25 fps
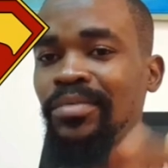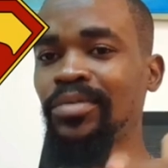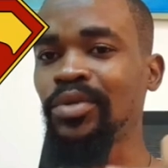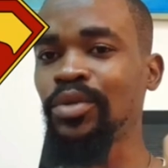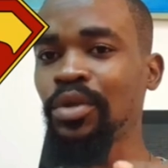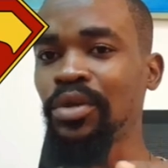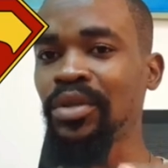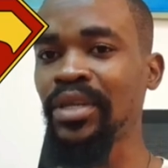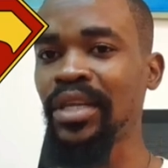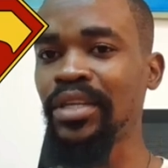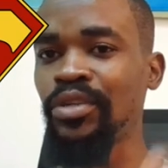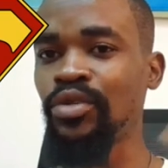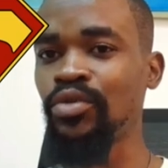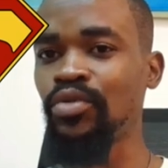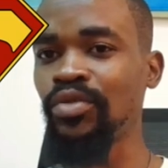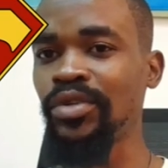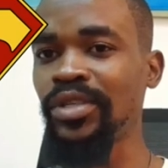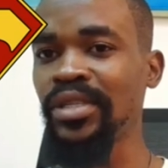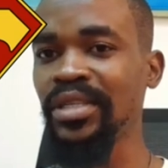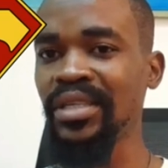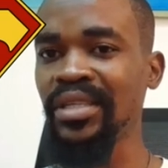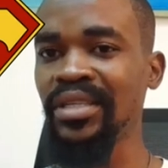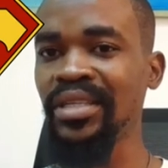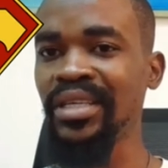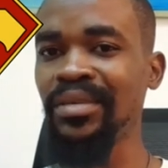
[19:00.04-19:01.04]
Gunn has
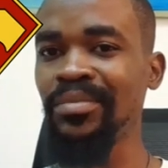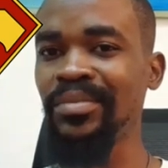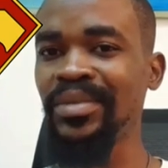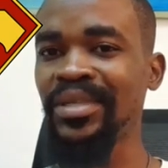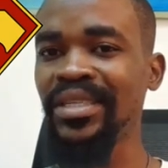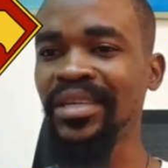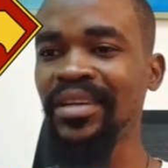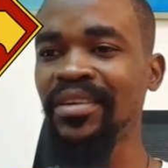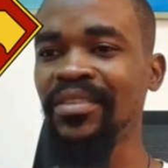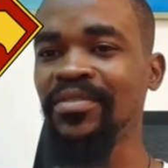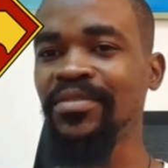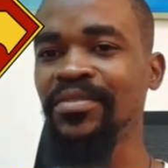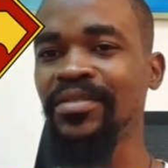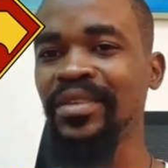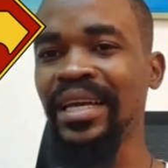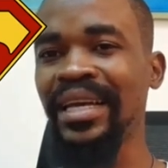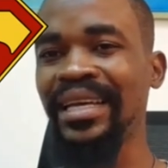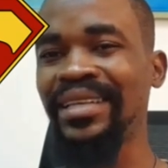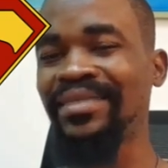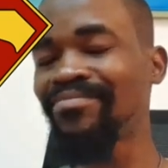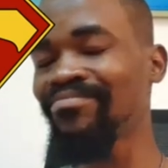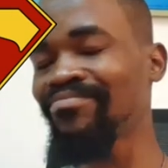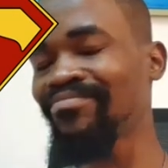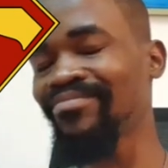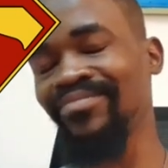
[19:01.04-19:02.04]
written himself,
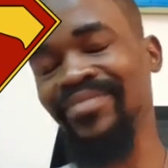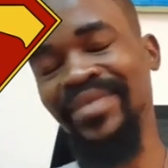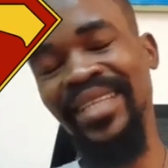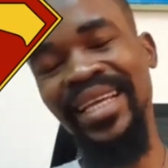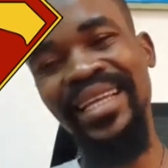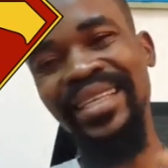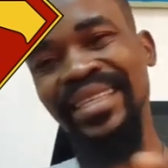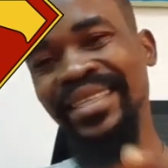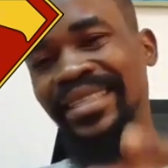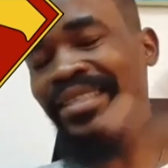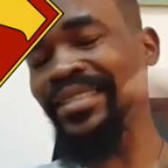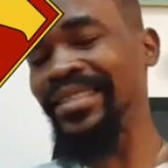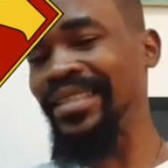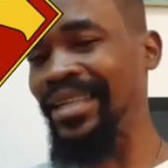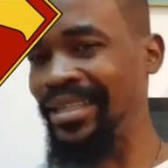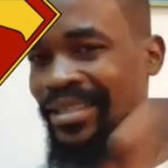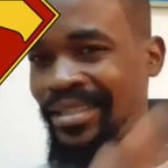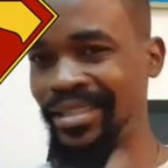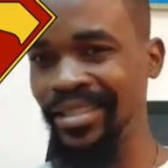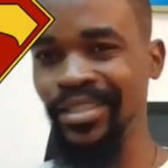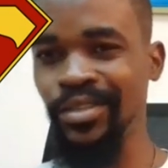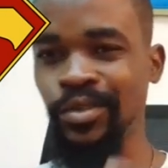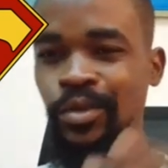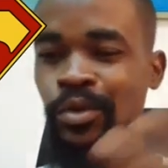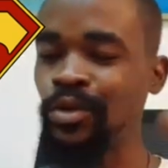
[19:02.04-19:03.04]
and
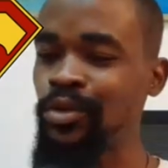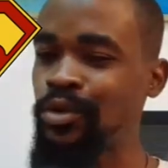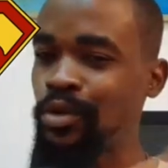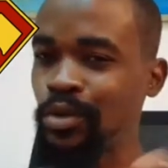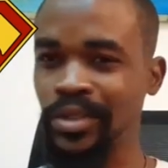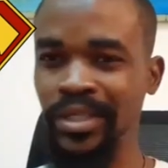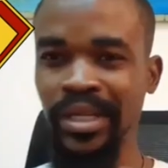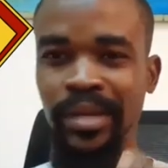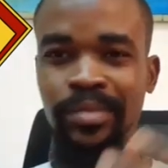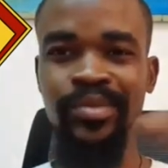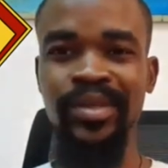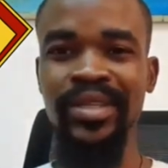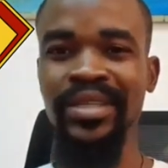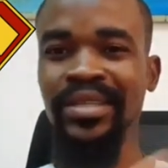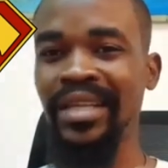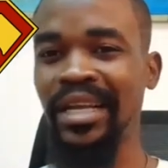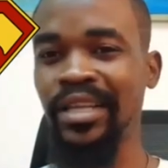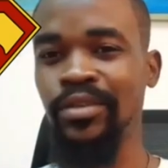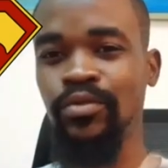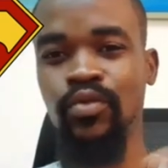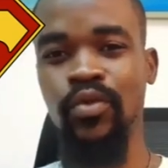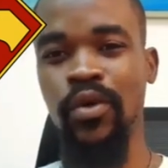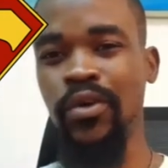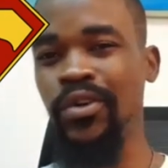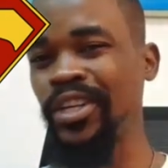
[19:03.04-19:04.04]
that is also something
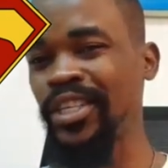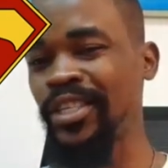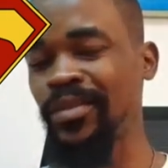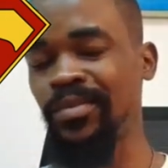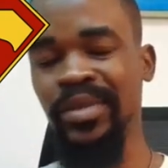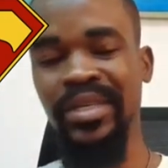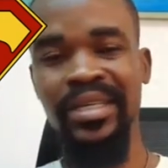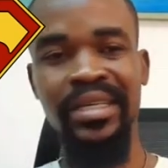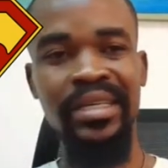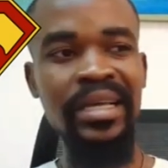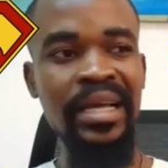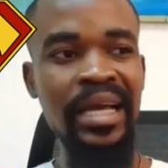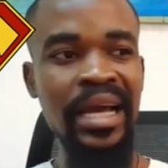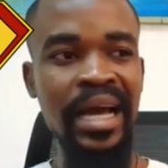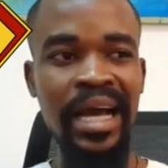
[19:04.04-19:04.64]
that worries me.